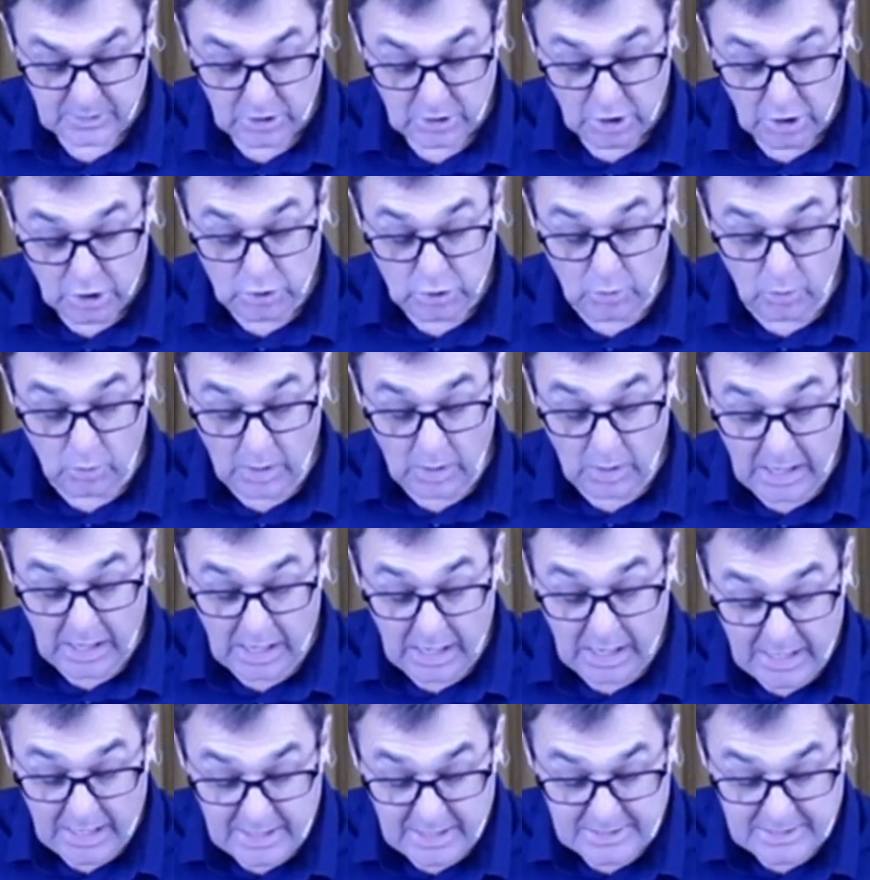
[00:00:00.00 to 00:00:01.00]
your
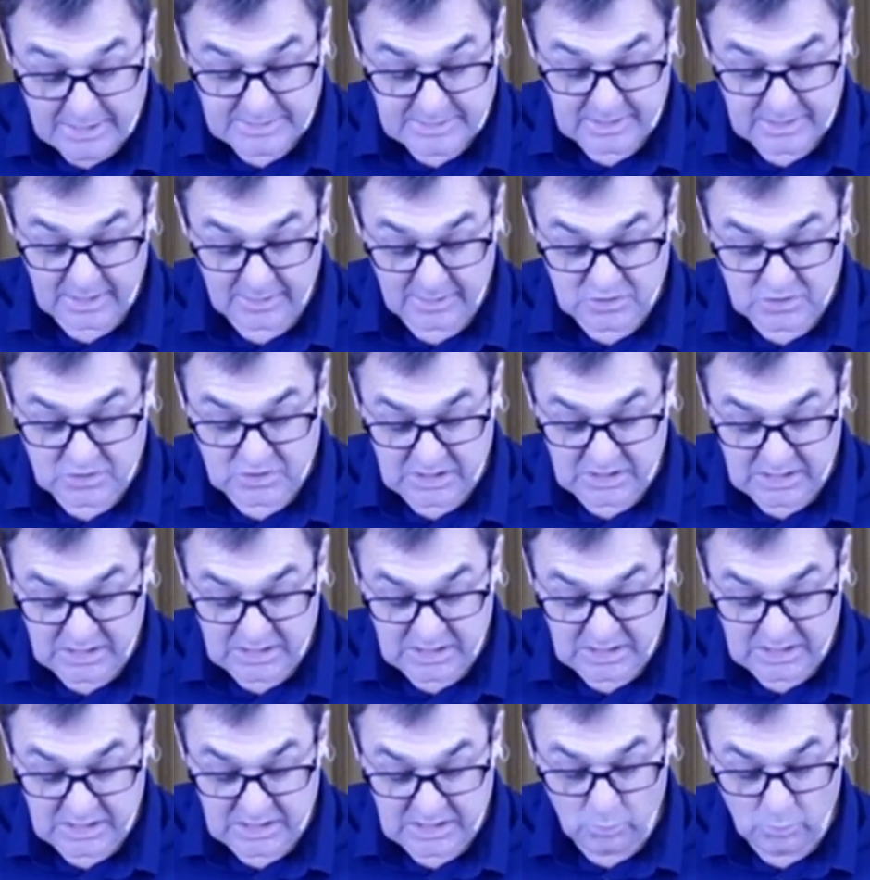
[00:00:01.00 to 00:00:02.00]
eyes have
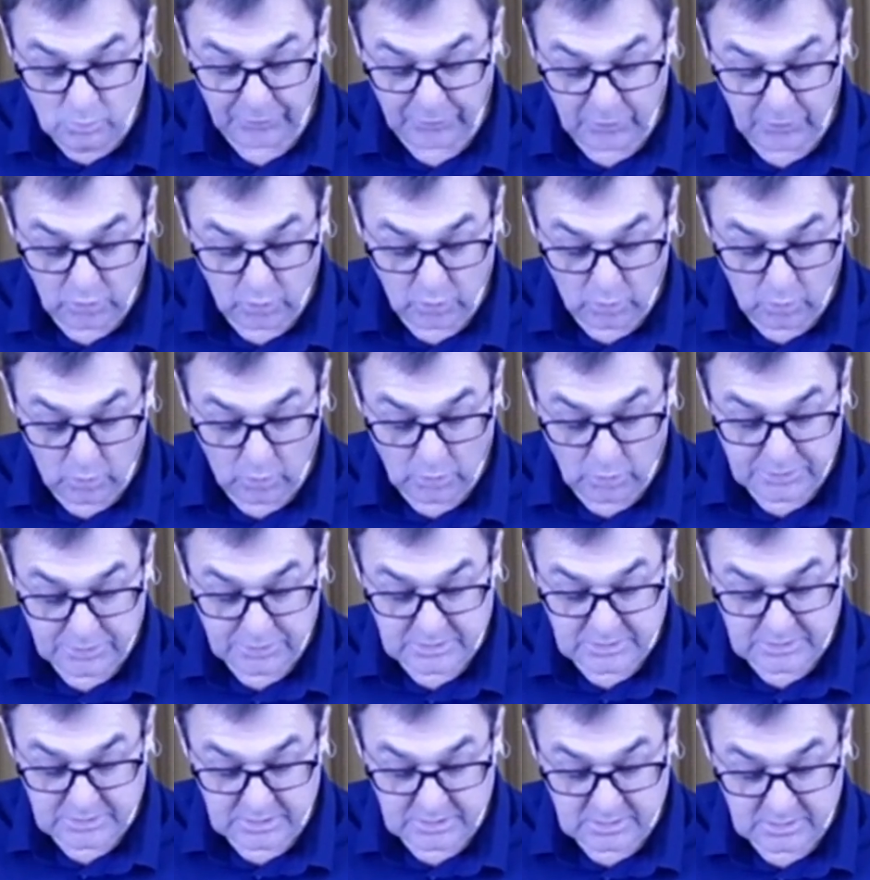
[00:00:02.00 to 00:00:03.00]
seen what the Lord
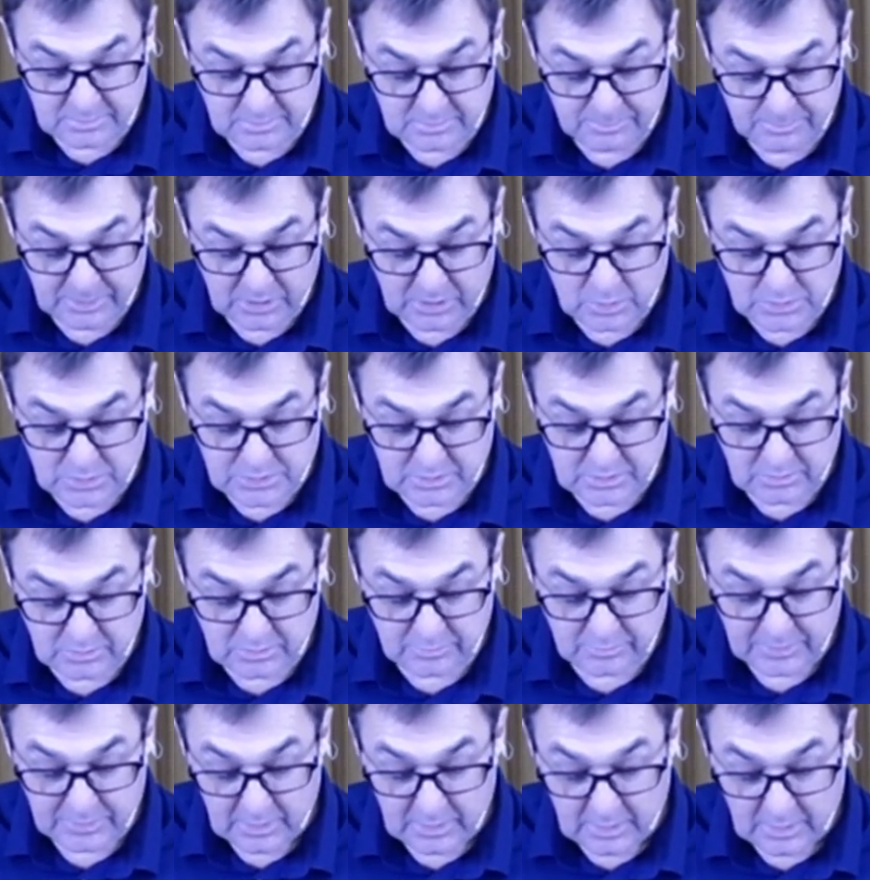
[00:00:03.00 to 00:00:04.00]
did because of
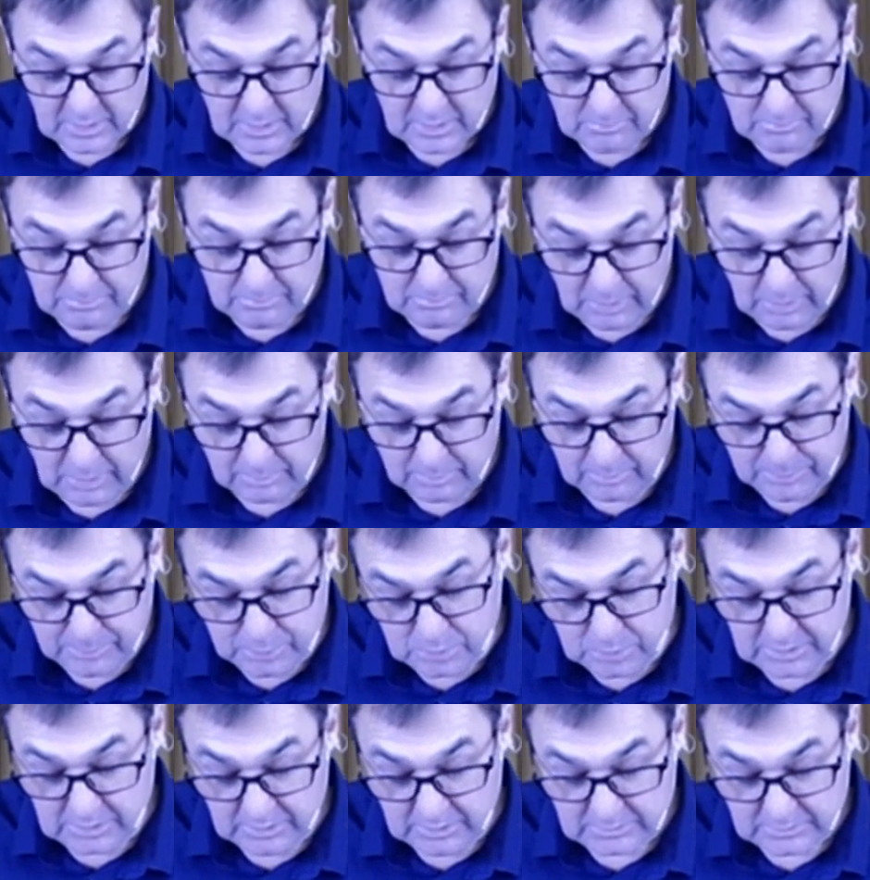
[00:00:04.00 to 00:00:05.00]
Baal-peor.